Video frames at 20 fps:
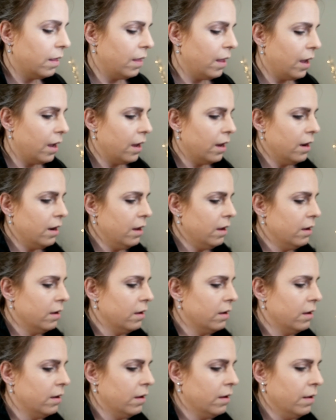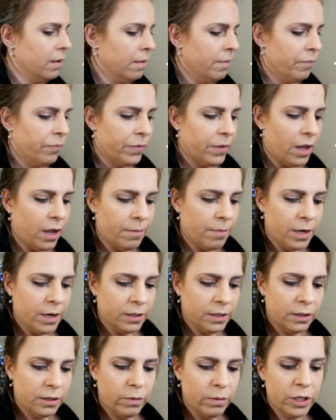Then I'm
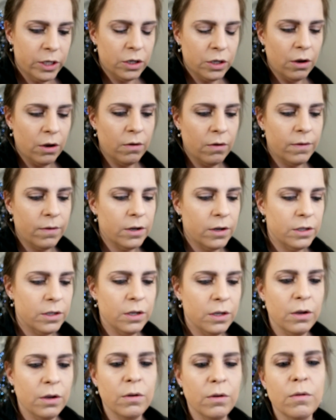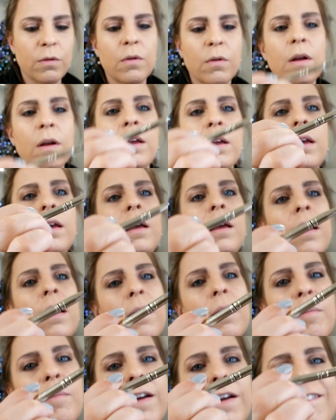gonna switch over to
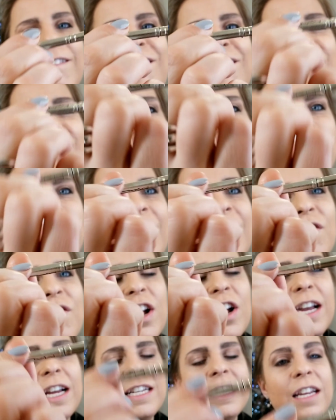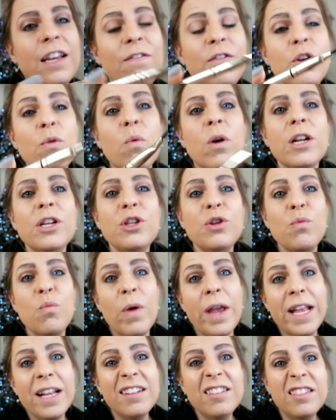my favorite. If you wanna do
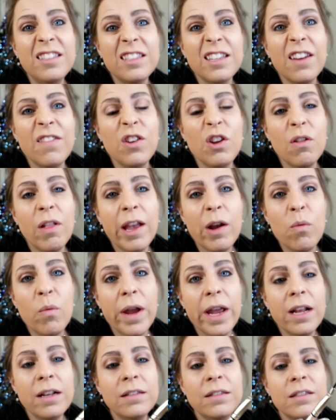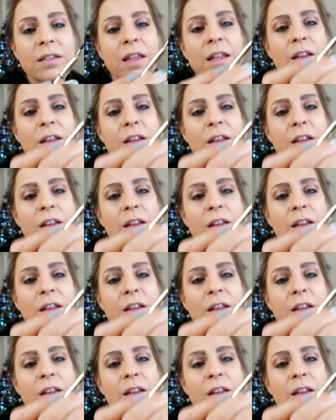wings, if you like wings,